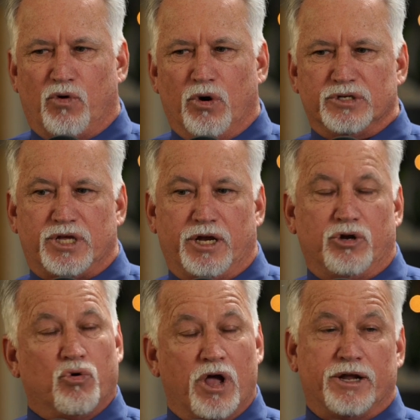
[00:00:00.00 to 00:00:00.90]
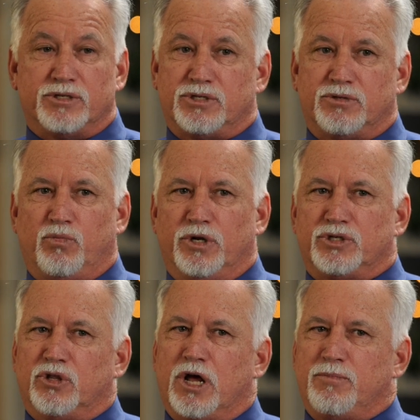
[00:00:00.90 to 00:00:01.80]
far as getting credits,
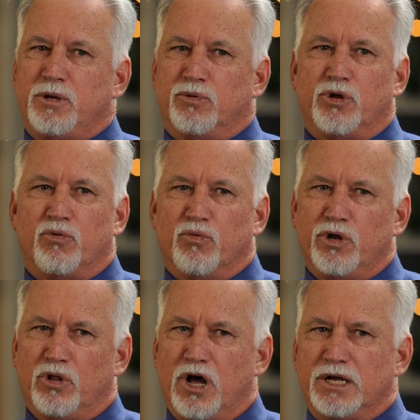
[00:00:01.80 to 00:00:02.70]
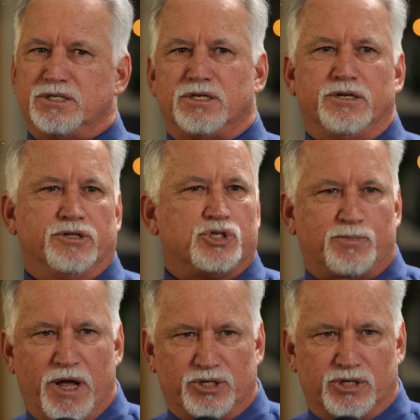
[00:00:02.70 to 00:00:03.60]
which a lot of people don't realize in
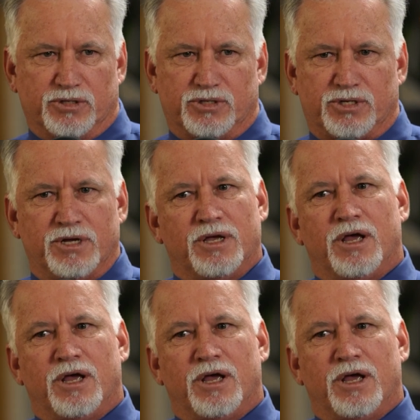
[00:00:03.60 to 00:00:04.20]
inspections.